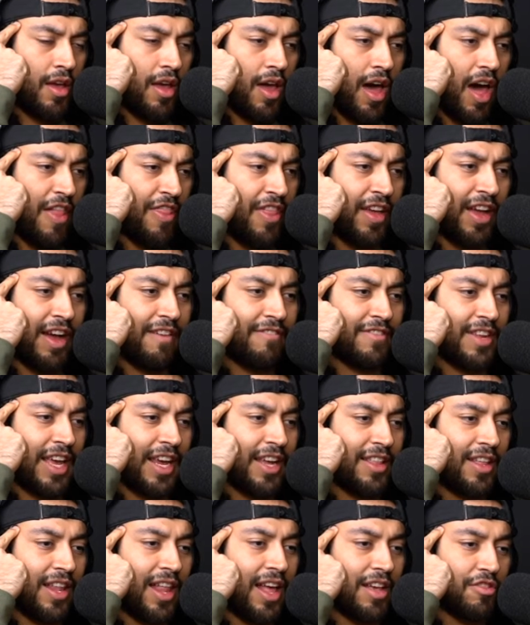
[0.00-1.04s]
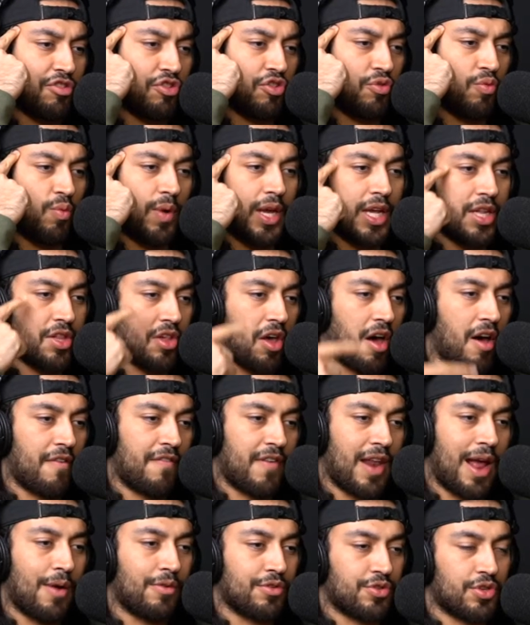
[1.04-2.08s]
I think I've taken the last 2 weeks off,
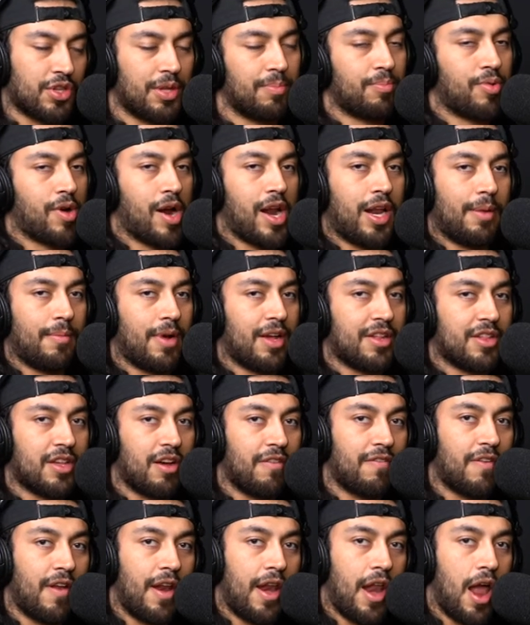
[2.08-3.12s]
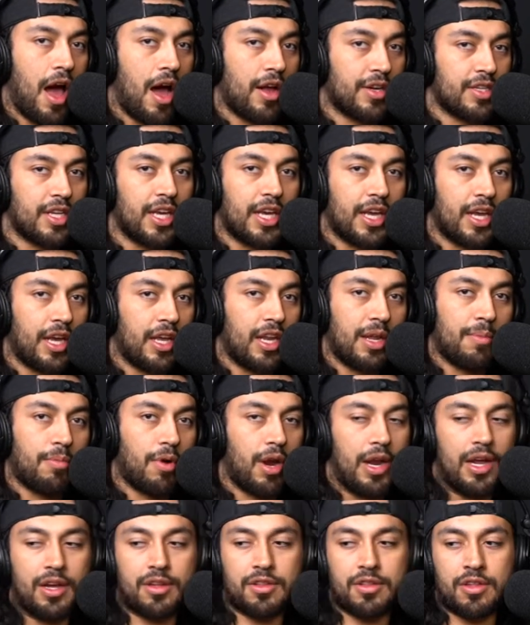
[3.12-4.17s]
and I was really priding myself on not taking any
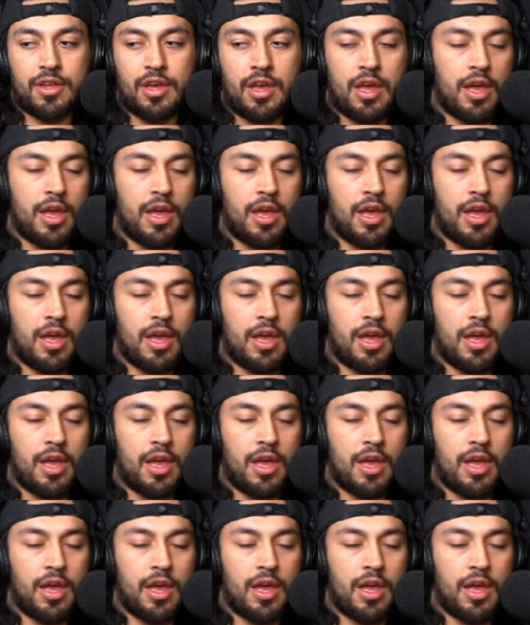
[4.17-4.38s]
breaks.